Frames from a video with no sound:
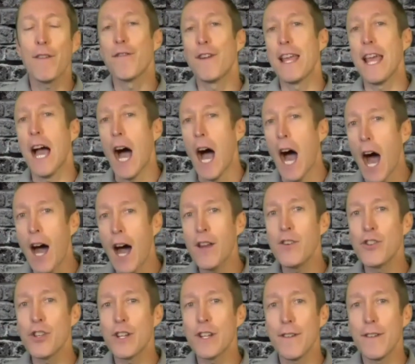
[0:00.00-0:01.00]

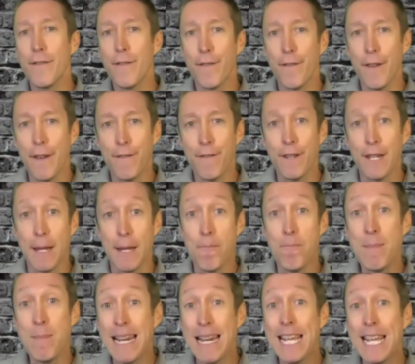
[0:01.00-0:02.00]
150
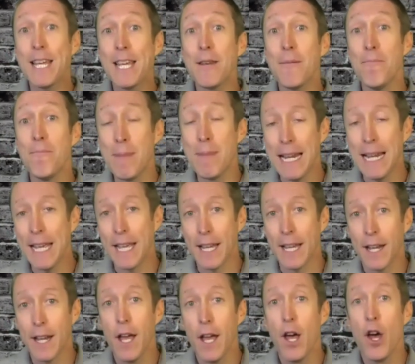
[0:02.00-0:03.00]

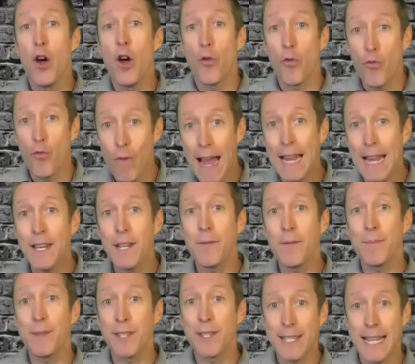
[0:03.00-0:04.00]
million
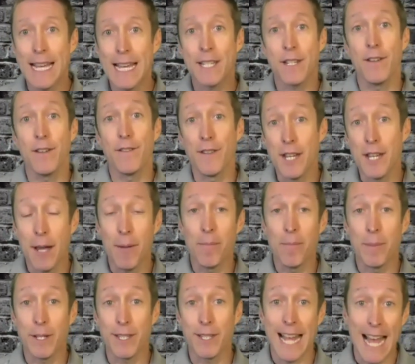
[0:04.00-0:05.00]
random set of
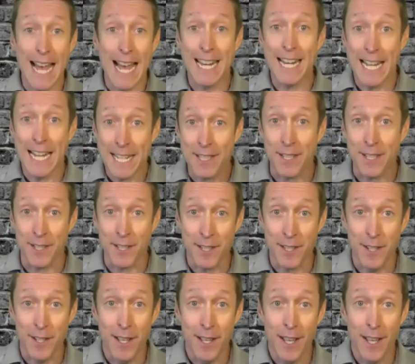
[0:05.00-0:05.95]
numbers and letters.